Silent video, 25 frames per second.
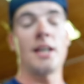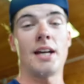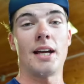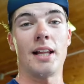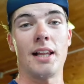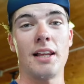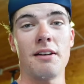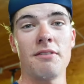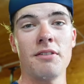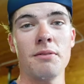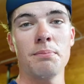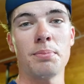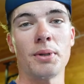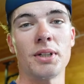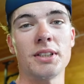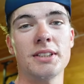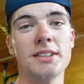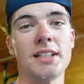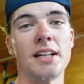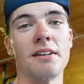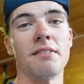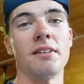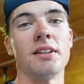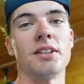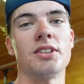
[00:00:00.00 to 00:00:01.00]

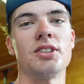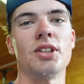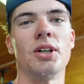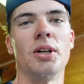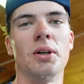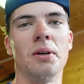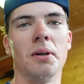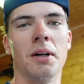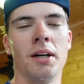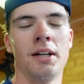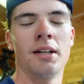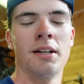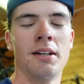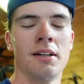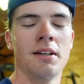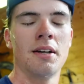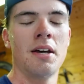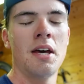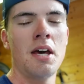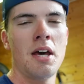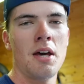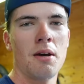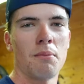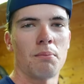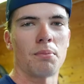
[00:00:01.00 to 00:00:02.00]
$11.7, so
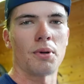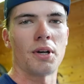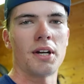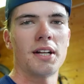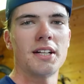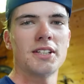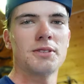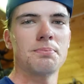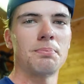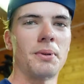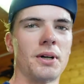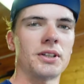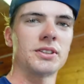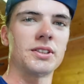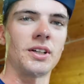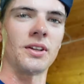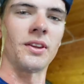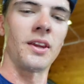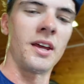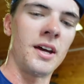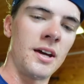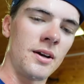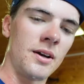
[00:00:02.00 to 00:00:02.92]
pretty spot on.